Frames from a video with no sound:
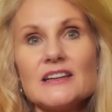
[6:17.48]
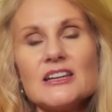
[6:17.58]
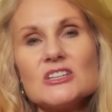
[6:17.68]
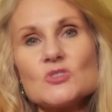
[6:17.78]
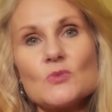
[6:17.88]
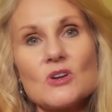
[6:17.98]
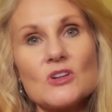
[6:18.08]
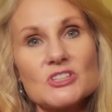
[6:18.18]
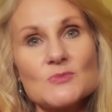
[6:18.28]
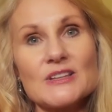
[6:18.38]
each will
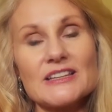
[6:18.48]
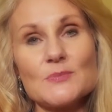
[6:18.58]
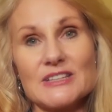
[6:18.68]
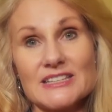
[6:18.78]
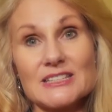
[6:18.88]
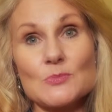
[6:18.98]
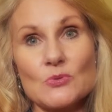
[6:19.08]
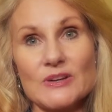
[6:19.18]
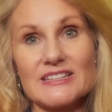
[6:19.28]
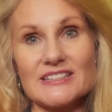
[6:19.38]
ultimately be
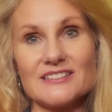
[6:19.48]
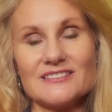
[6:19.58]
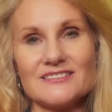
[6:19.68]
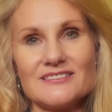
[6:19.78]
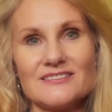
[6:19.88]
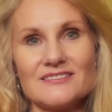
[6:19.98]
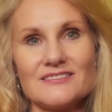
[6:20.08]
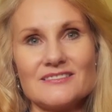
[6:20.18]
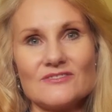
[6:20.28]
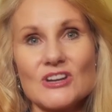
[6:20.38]
disappointed.
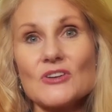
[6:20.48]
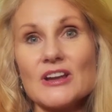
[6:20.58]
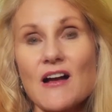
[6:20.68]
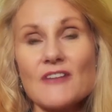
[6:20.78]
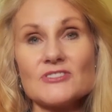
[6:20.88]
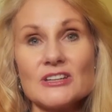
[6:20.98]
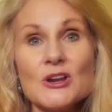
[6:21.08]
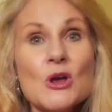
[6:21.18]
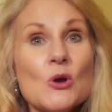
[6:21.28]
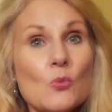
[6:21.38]
Very often,
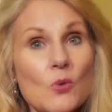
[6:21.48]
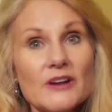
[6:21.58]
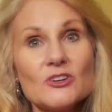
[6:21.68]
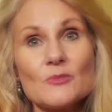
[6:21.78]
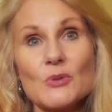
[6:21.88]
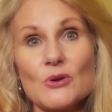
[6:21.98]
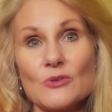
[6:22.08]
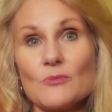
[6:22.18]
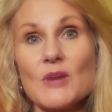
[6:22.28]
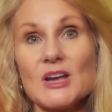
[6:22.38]
one or
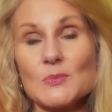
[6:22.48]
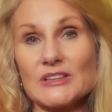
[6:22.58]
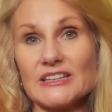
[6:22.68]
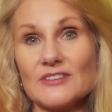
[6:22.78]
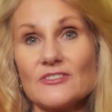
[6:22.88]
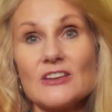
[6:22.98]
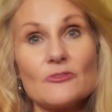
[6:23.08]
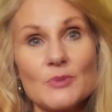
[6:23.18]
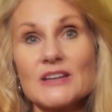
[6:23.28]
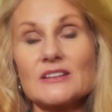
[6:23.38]
both might believe
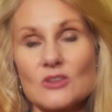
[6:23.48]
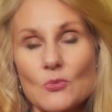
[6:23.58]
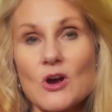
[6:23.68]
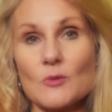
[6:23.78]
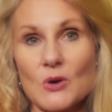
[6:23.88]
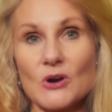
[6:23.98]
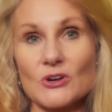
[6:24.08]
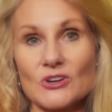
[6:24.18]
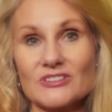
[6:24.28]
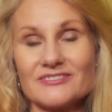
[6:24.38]
they've picked the wrong
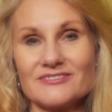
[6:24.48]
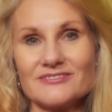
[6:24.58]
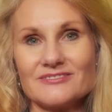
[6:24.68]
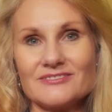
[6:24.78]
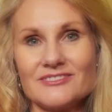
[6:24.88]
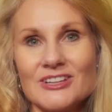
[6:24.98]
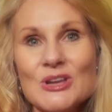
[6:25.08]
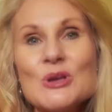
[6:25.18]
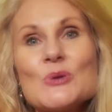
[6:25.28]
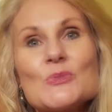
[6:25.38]
partner.
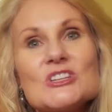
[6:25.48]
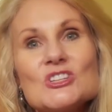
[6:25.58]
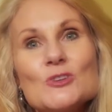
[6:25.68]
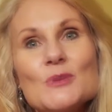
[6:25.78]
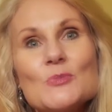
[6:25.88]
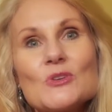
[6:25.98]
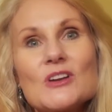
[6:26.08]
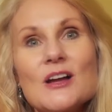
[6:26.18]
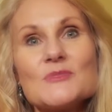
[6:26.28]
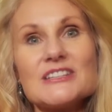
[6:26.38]
When two people
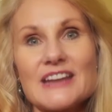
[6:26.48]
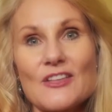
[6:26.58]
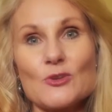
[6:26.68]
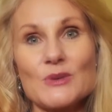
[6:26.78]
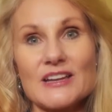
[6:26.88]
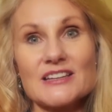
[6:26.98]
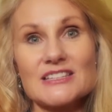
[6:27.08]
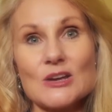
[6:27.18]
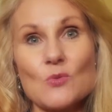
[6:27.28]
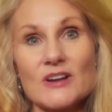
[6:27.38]
come together because
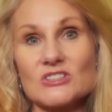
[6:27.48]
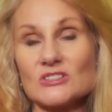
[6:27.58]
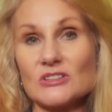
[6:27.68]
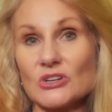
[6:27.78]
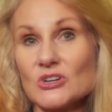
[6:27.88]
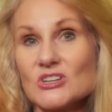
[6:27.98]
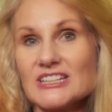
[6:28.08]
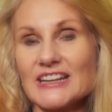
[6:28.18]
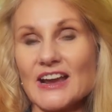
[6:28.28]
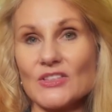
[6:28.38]
they want to learn
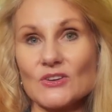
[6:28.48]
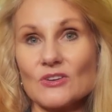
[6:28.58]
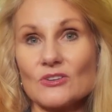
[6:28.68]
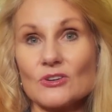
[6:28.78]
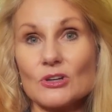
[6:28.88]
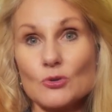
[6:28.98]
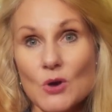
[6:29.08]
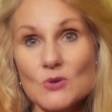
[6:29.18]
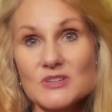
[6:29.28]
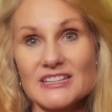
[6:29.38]
together,
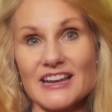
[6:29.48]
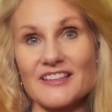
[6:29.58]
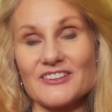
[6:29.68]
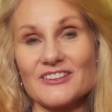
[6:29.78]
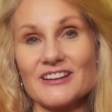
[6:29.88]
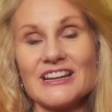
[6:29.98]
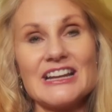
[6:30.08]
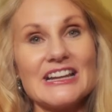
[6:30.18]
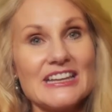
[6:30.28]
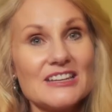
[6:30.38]
grow together,
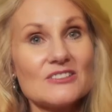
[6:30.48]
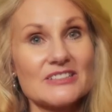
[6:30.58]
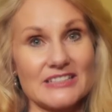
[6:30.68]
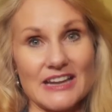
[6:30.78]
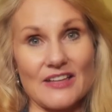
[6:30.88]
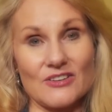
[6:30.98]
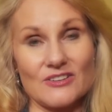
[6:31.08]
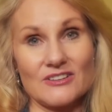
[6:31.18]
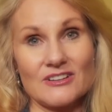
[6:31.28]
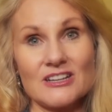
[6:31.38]
heal
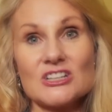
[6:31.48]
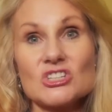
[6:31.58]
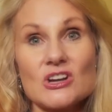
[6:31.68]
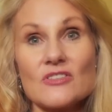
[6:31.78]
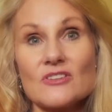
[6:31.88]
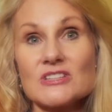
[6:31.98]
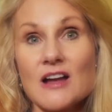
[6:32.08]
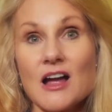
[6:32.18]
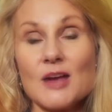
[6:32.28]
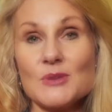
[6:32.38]
together, share their
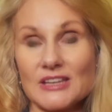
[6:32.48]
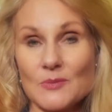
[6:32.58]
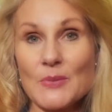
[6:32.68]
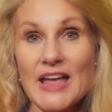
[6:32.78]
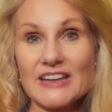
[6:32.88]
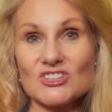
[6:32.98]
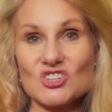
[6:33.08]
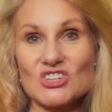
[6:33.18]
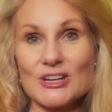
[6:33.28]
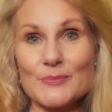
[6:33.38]
time and
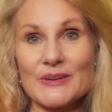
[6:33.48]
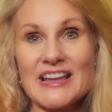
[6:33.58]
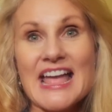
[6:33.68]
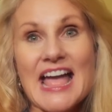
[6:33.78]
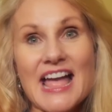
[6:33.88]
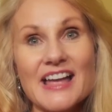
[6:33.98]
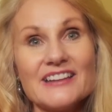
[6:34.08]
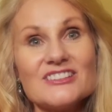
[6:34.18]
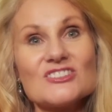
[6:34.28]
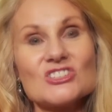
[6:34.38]
companionship,
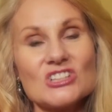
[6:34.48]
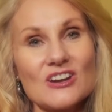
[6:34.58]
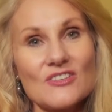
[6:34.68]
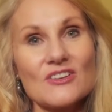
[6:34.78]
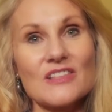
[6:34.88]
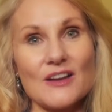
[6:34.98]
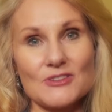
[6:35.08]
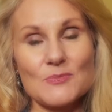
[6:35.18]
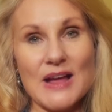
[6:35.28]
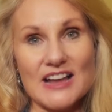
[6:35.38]
and share their love
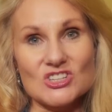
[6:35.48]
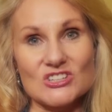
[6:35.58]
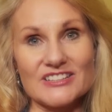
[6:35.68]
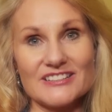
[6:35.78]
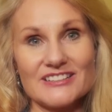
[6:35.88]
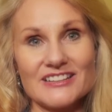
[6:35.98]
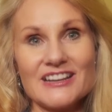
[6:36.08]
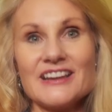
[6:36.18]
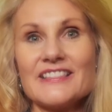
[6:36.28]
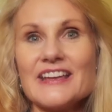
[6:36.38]
and passion,
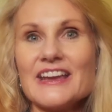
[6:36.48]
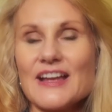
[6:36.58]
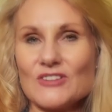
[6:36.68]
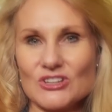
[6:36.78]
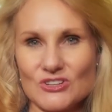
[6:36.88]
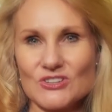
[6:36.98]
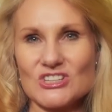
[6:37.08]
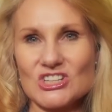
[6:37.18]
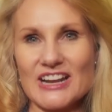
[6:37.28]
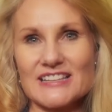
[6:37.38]
they have a
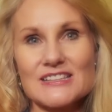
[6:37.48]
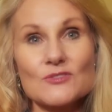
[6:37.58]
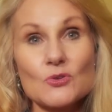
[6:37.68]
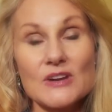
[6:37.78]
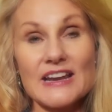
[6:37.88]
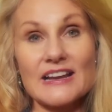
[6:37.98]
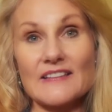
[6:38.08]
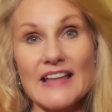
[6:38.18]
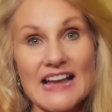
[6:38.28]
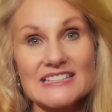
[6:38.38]
good chance of creating
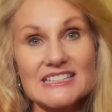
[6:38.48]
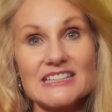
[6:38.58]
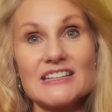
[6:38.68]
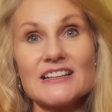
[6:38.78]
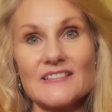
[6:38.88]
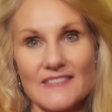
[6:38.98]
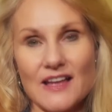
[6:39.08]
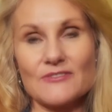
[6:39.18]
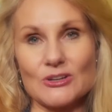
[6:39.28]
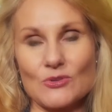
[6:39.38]
a lasting,
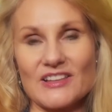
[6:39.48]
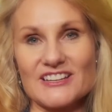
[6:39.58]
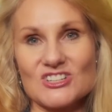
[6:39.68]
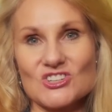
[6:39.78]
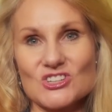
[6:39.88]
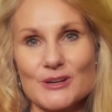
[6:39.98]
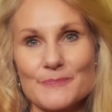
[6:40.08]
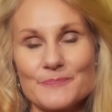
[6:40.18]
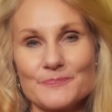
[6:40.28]
loving relationship.